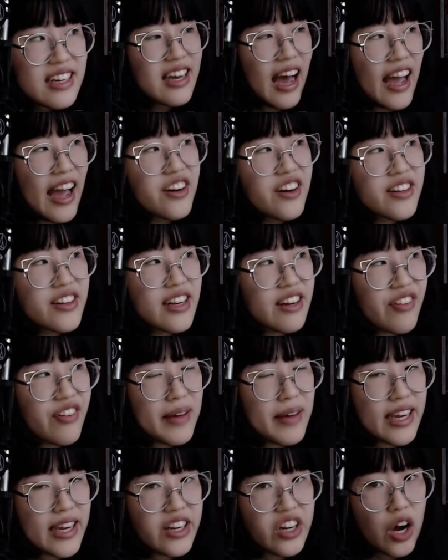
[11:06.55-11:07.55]
I know that if I
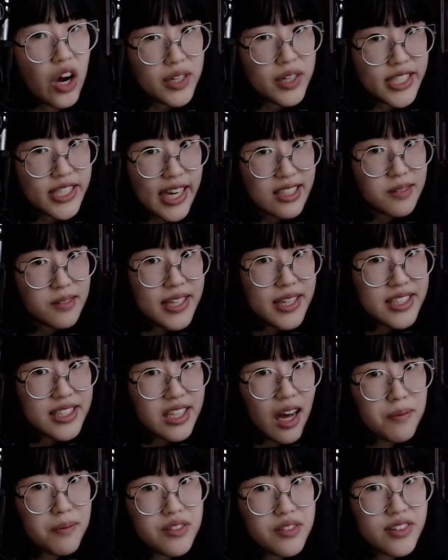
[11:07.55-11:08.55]
make no adjustments,
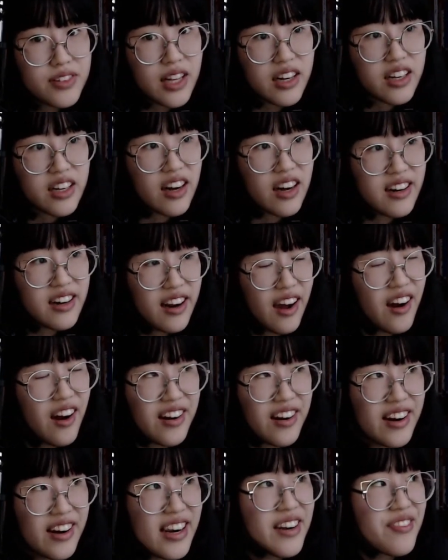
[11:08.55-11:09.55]
I'll move along an
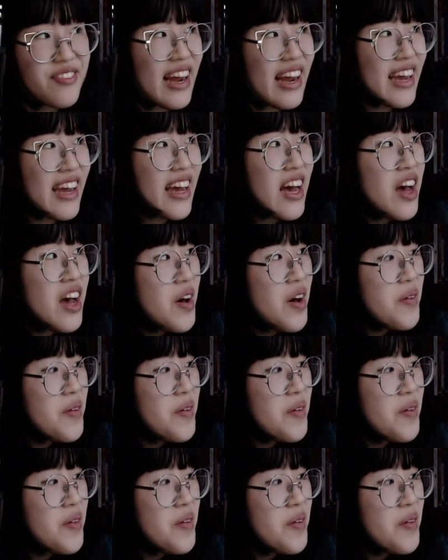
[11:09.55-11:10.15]
arc, right?